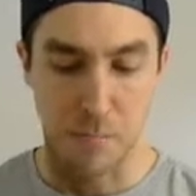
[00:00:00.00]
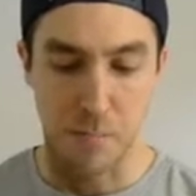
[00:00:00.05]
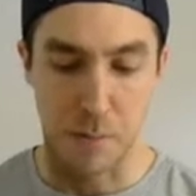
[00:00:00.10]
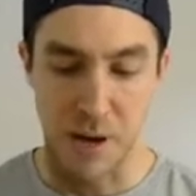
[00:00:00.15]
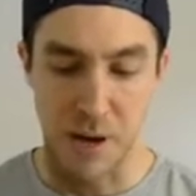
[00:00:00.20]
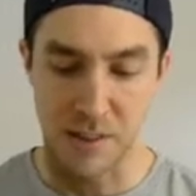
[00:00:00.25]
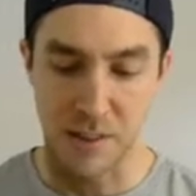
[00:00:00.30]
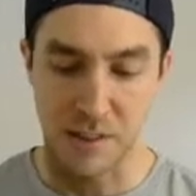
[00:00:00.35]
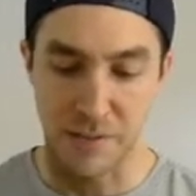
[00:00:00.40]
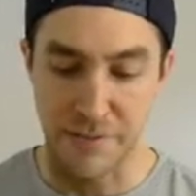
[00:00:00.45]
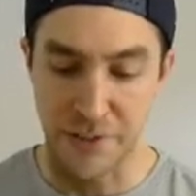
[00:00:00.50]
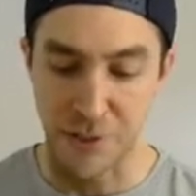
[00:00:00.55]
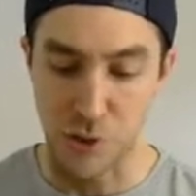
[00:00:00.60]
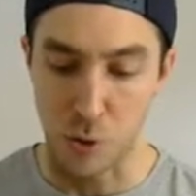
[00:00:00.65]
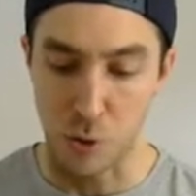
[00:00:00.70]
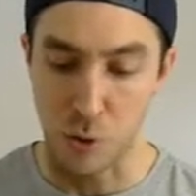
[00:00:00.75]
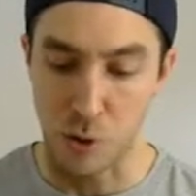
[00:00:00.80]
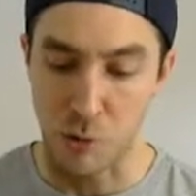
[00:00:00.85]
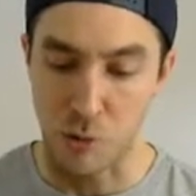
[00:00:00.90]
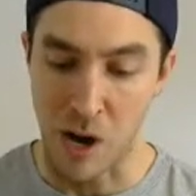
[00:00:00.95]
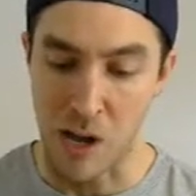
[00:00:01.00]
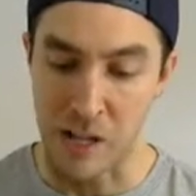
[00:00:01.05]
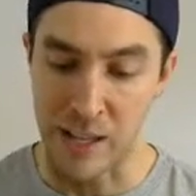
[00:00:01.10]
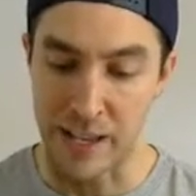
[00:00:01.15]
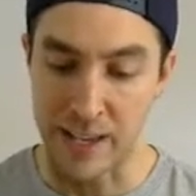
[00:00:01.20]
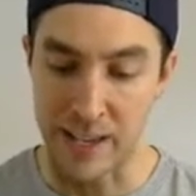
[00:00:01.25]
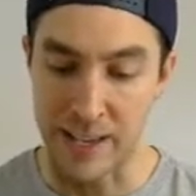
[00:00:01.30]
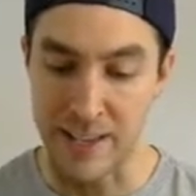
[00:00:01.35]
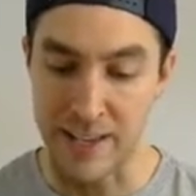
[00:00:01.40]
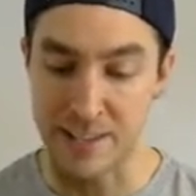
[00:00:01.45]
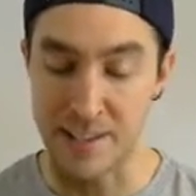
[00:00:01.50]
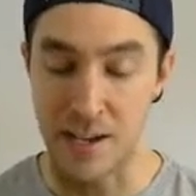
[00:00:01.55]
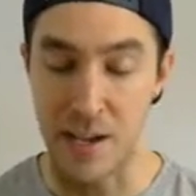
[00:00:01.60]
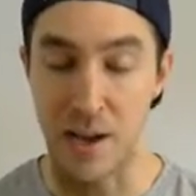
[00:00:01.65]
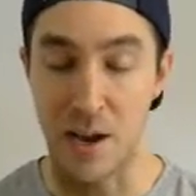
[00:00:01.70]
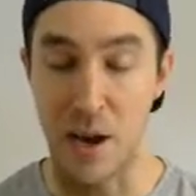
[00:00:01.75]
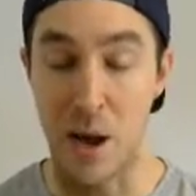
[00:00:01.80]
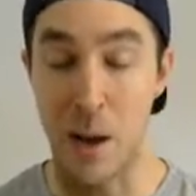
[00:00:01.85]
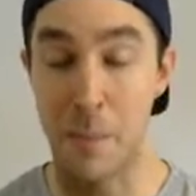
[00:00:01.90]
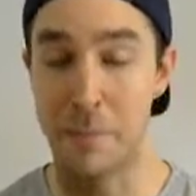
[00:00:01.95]
but the physical Arale is
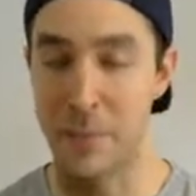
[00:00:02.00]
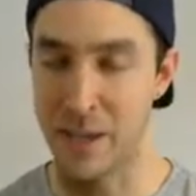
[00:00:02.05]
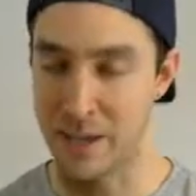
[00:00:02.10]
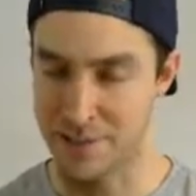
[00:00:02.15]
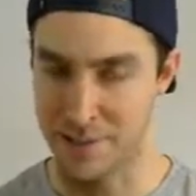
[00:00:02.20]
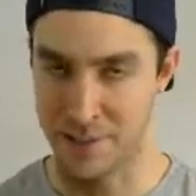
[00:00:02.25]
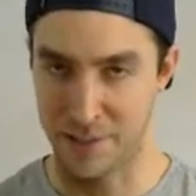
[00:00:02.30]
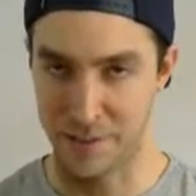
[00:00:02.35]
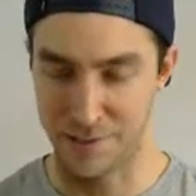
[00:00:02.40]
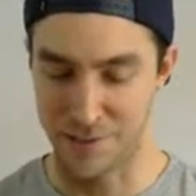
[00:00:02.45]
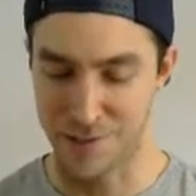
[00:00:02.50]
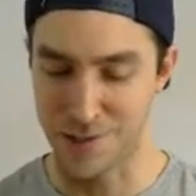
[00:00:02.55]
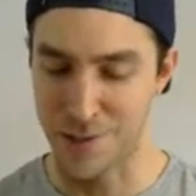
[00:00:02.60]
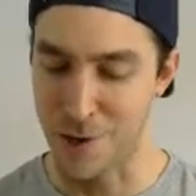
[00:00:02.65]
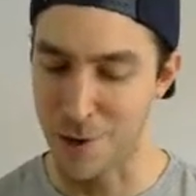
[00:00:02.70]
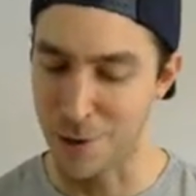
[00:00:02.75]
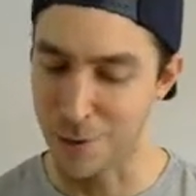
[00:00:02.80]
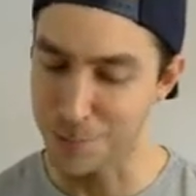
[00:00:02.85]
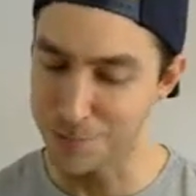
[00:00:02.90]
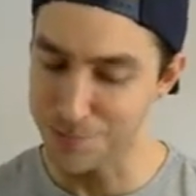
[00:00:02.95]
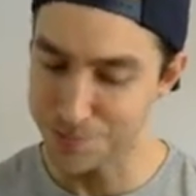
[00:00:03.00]
amazing. So